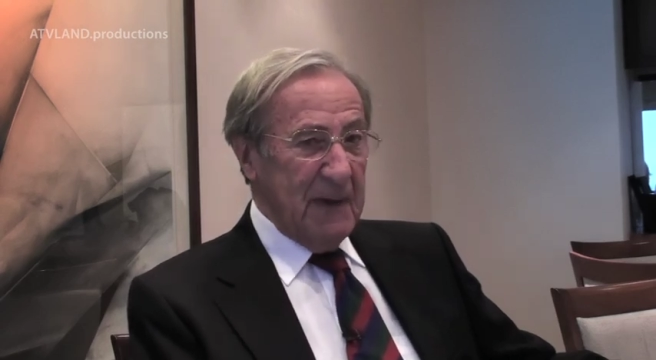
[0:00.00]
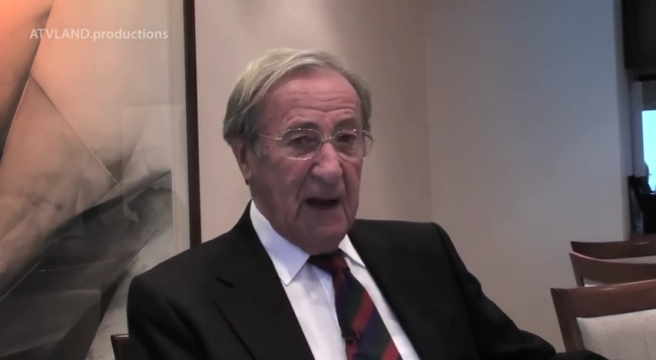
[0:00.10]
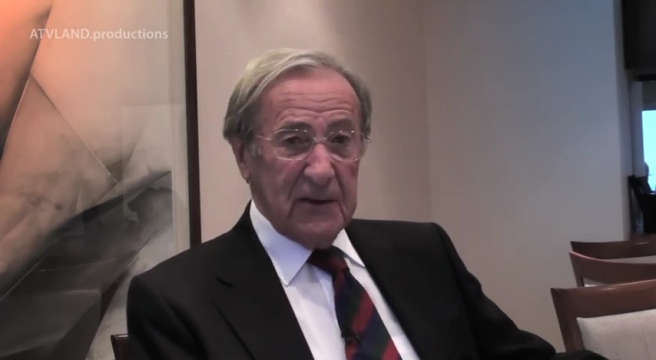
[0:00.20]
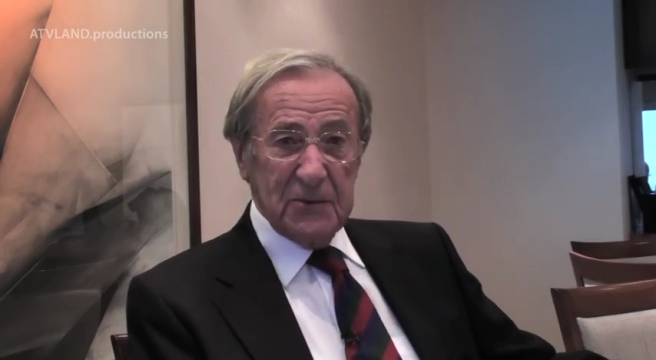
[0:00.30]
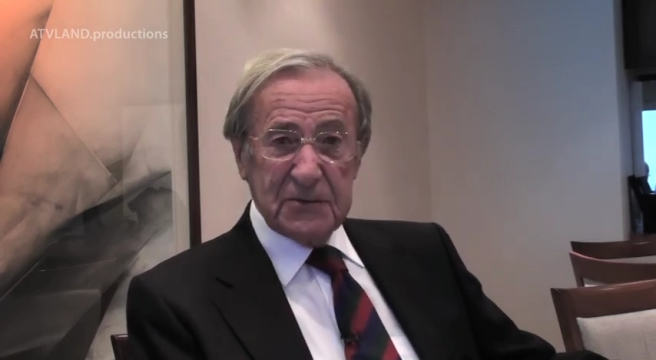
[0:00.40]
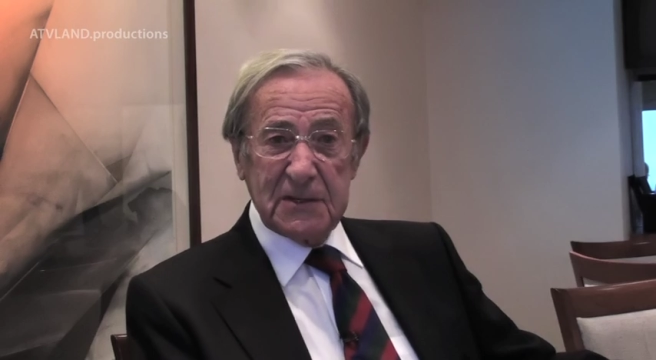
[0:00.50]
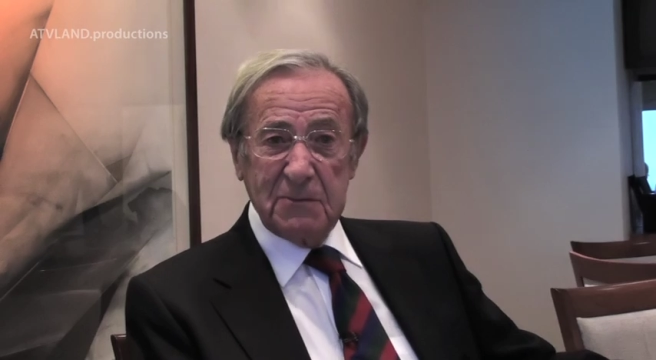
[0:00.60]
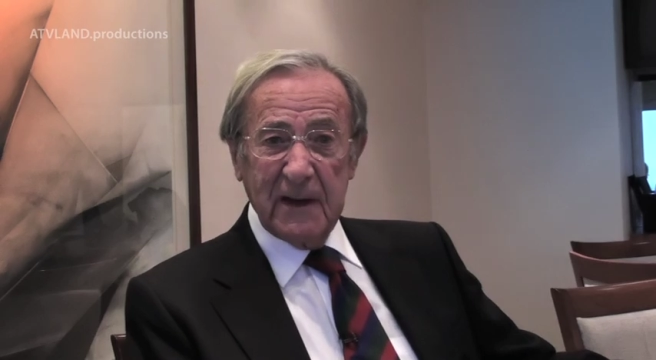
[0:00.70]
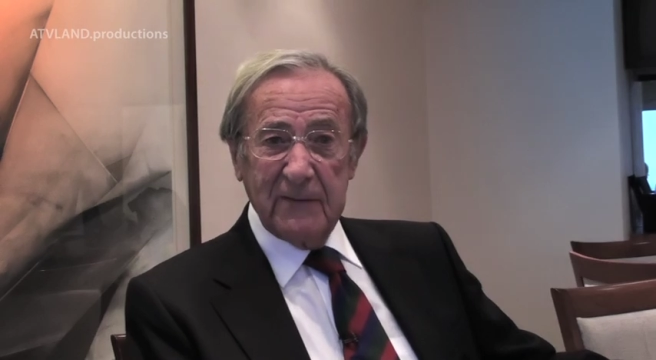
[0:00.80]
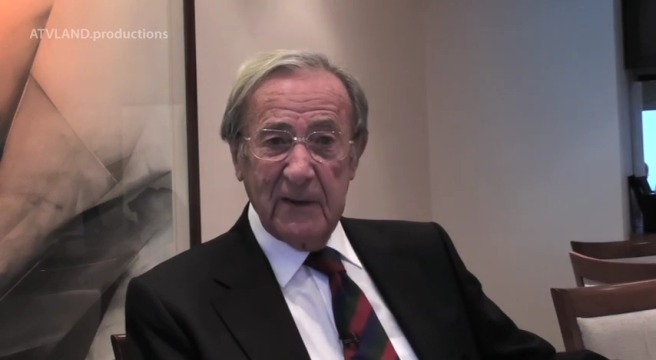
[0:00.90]
I'll use
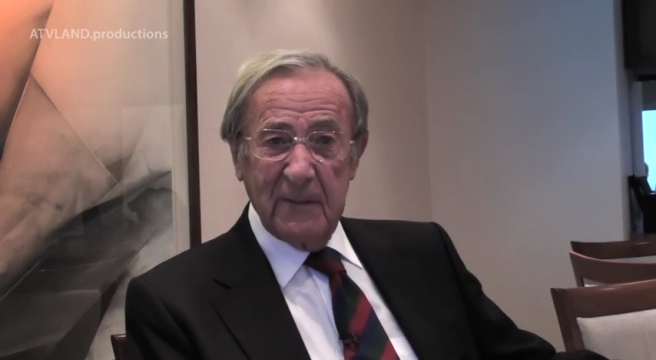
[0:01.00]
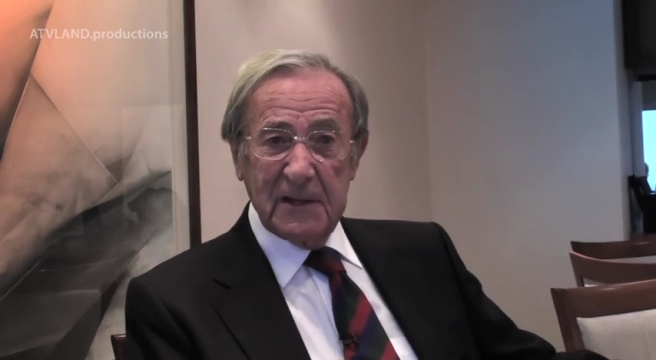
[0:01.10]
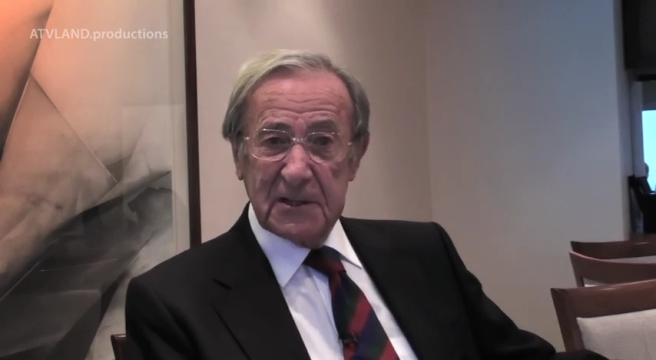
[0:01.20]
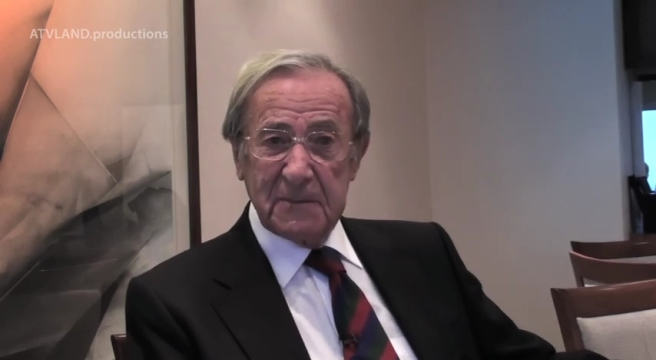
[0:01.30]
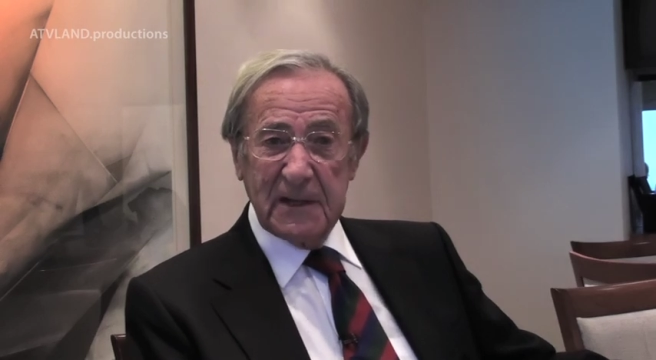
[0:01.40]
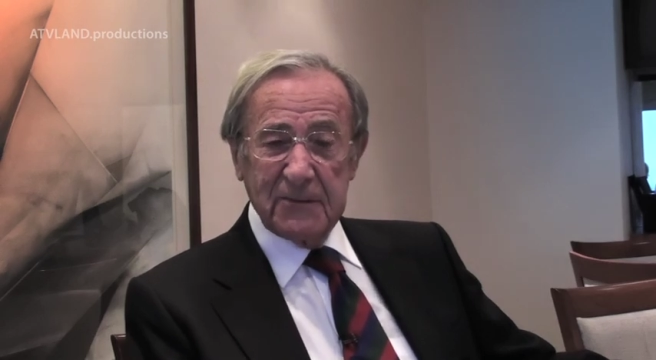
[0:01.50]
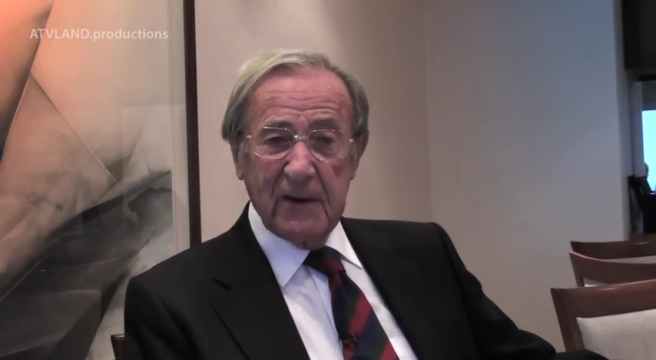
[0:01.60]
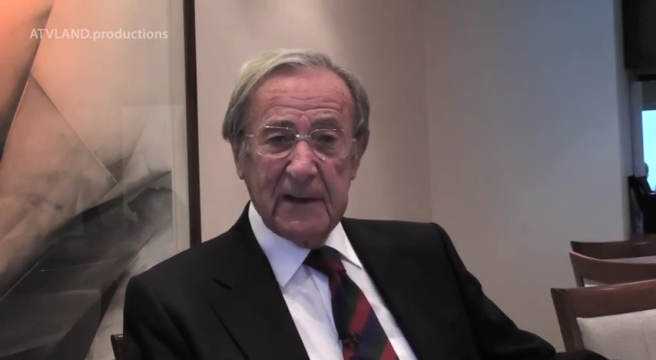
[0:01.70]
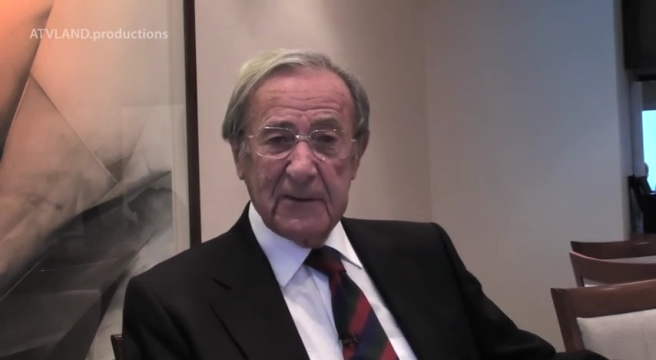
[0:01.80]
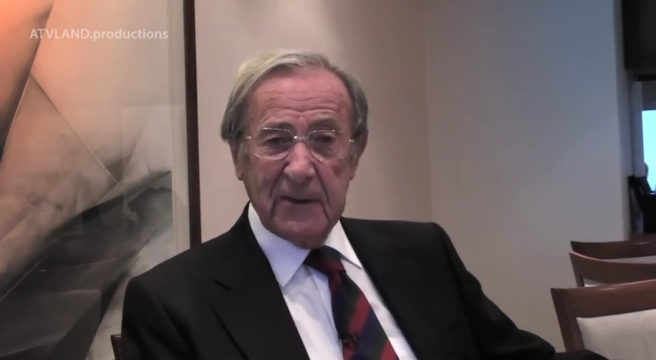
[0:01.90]
this one if I may, to speak
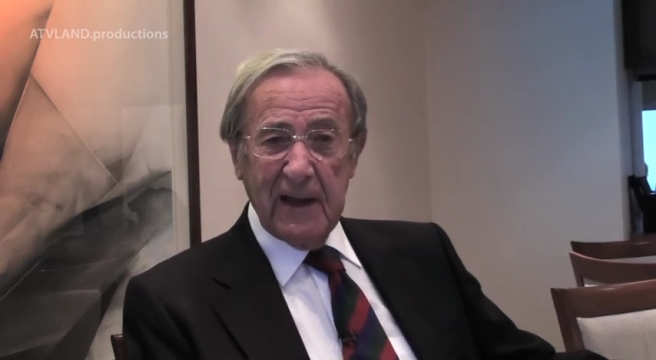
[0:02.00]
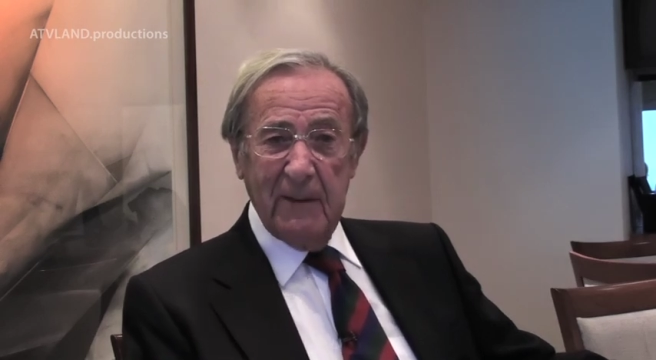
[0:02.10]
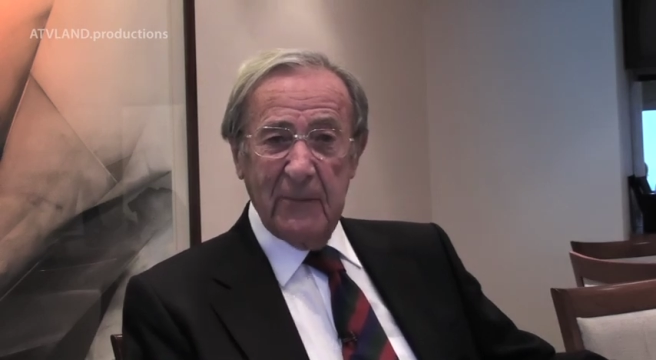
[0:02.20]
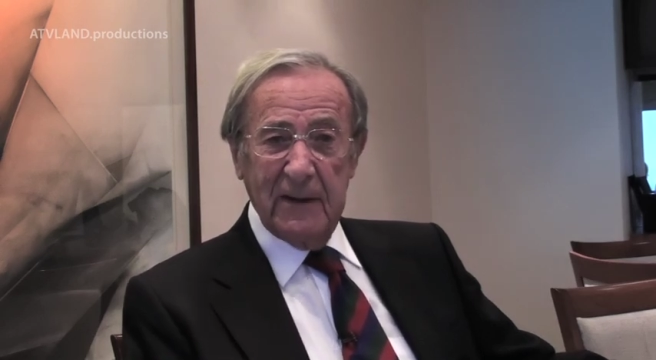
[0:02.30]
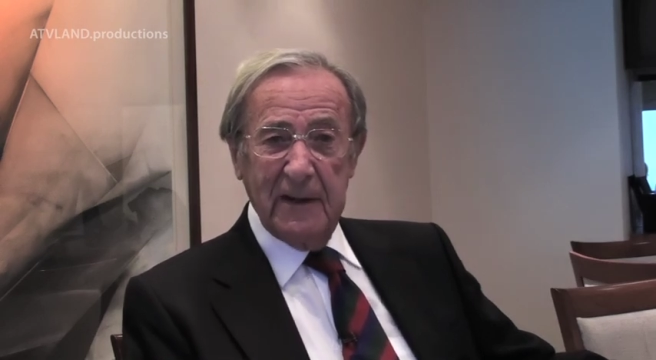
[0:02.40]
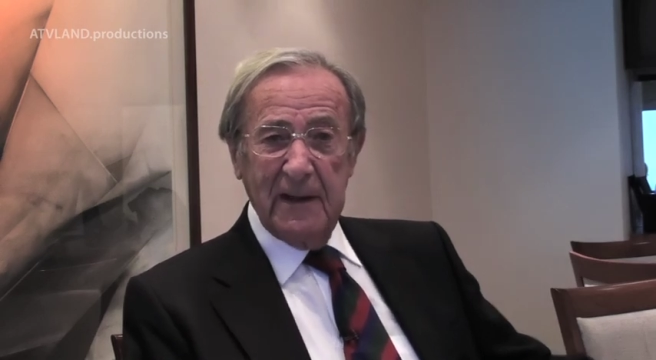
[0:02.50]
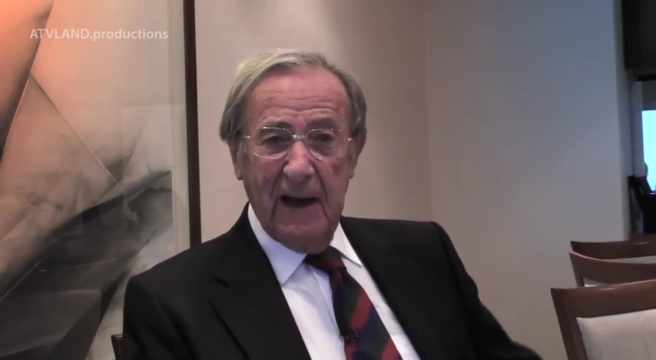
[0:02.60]
directly to a camera,